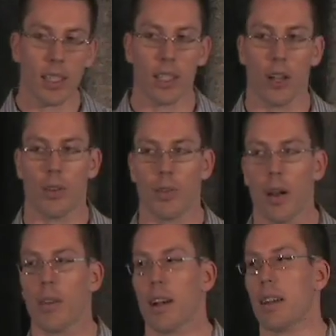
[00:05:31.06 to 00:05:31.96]
If you've
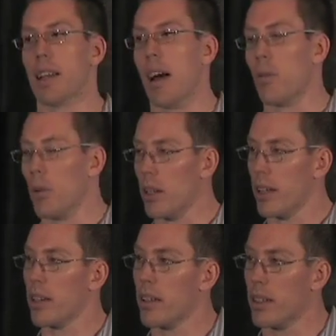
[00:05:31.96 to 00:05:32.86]
ever gotten
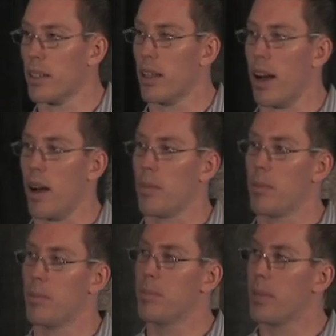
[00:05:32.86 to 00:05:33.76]
really
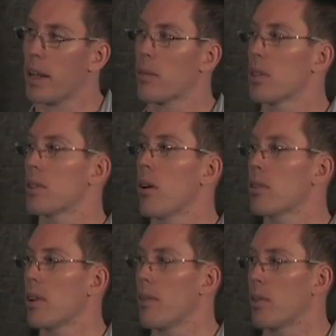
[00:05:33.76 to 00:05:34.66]
big
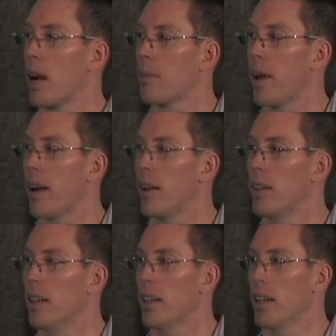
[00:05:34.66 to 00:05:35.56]
results off direct
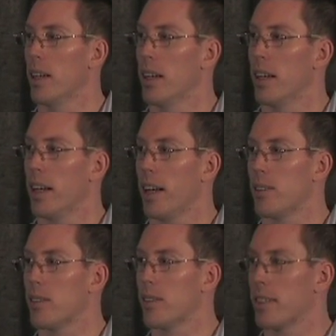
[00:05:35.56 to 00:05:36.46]
mail,
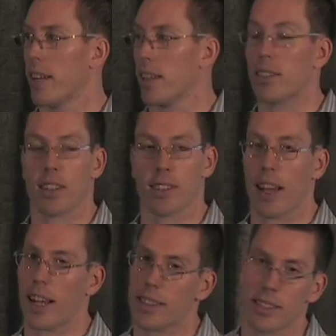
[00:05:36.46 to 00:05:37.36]
it's
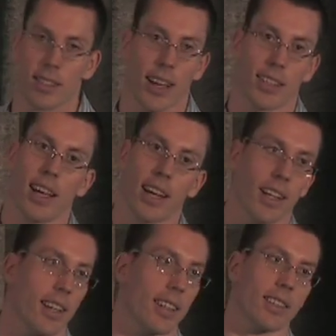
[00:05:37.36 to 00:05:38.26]
like
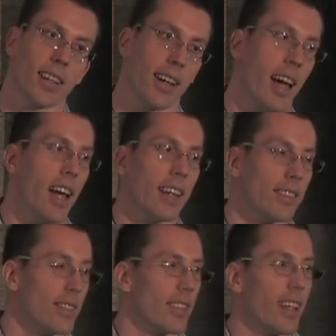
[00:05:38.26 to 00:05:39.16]
taking a hit.
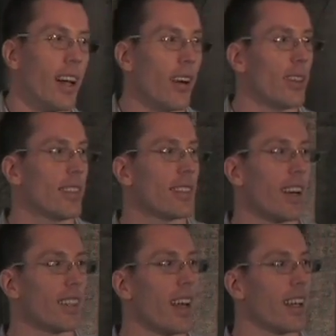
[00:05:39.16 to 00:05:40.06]
It's
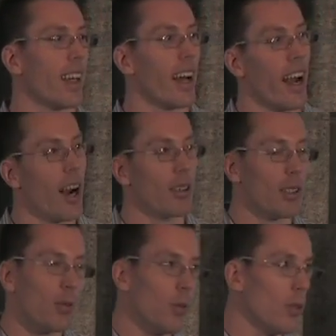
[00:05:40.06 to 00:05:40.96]
like taking that heroin.
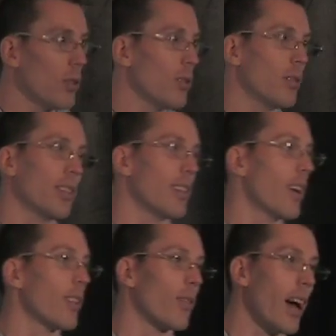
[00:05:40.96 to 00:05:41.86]
Just, woo,
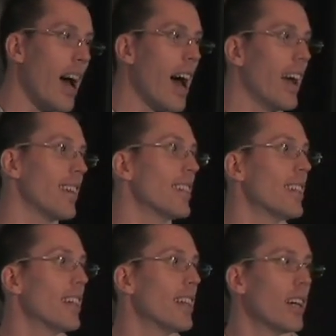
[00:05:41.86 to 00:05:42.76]
you're on the ride,
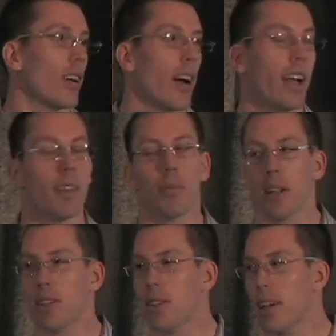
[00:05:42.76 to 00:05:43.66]
right?
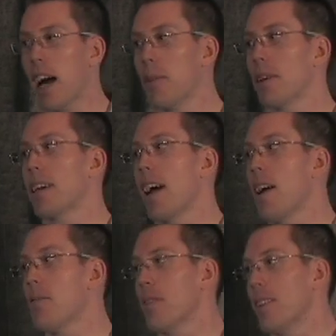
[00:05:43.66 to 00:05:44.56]
But you got to be
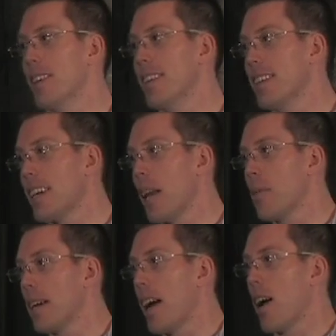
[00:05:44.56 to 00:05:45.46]
careful. You got to
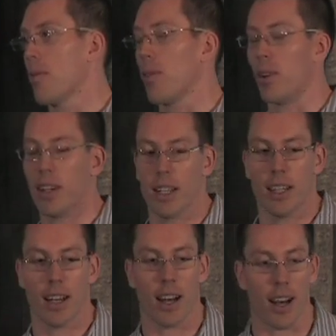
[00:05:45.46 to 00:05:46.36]
be careful,
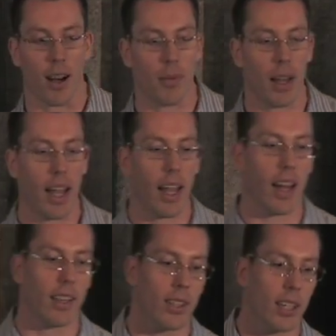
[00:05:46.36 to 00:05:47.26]

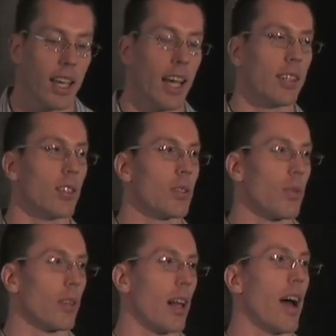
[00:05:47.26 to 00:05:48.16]
and you can't just
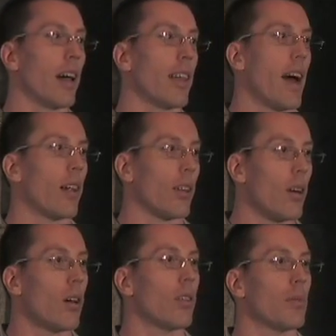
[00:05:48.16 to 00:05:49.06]
rely on that
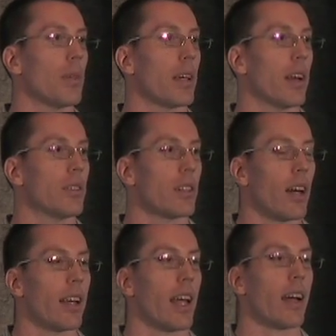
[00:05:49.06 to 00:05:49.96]
alone because you're
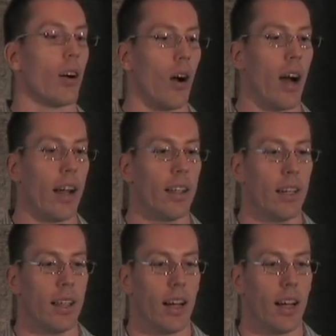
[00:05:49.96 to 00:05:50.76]
going to get caught.